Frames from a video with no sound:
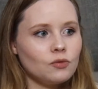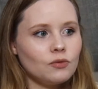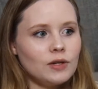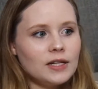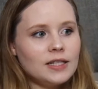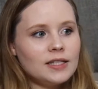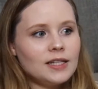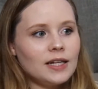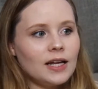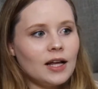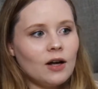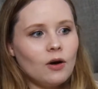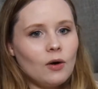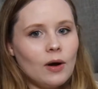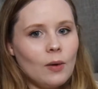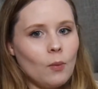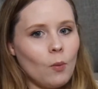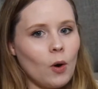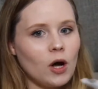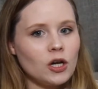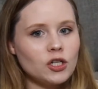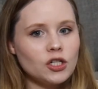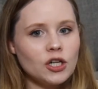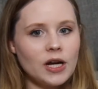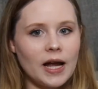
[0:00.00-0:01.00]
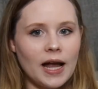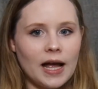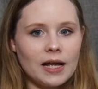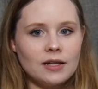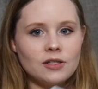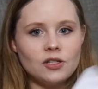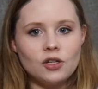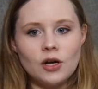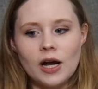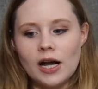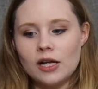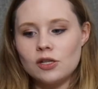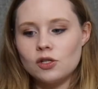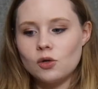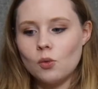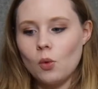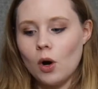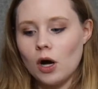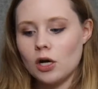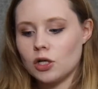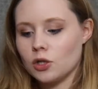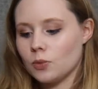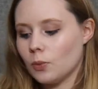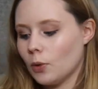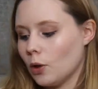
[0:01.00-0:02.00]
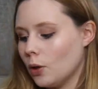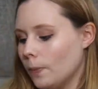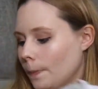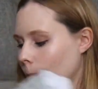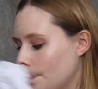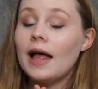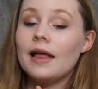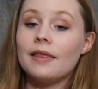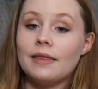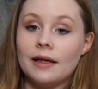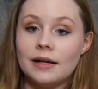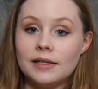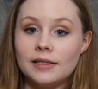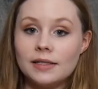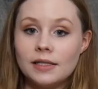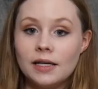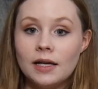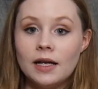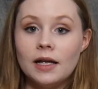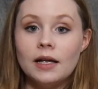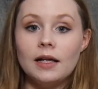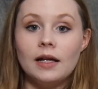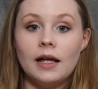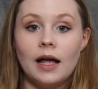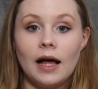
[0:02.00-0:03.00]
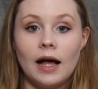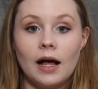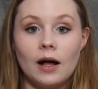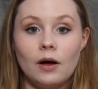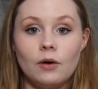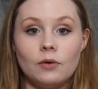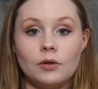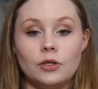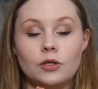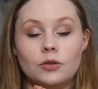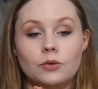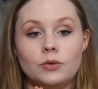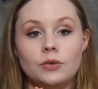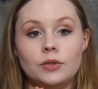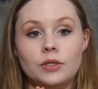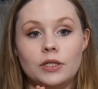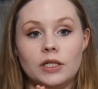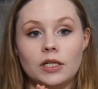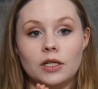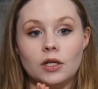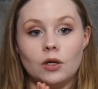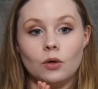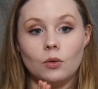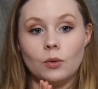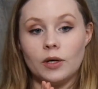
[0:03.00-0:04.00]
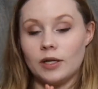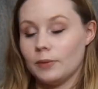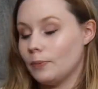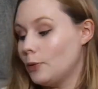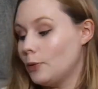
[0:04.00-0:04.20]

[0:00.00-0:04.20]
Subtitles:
rinse it out and wash your hands. Your hands are washable. That's how you deal with